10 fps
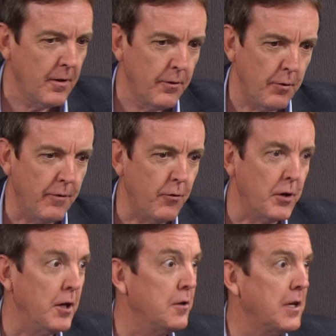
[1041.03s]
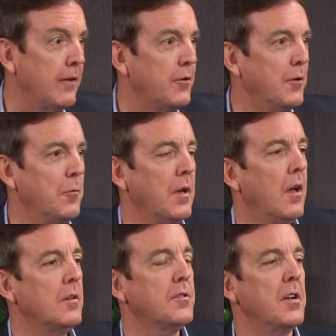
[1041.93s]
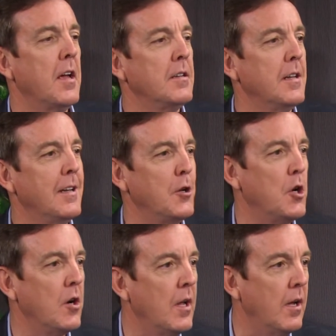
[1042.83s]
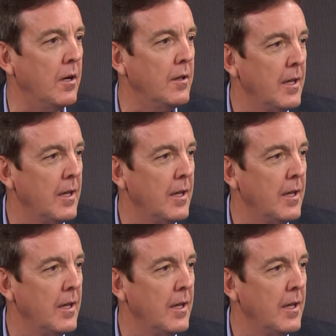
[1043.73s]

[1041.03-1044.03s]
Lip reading: 3 or 4 years after we lost the 19 in Yarnell.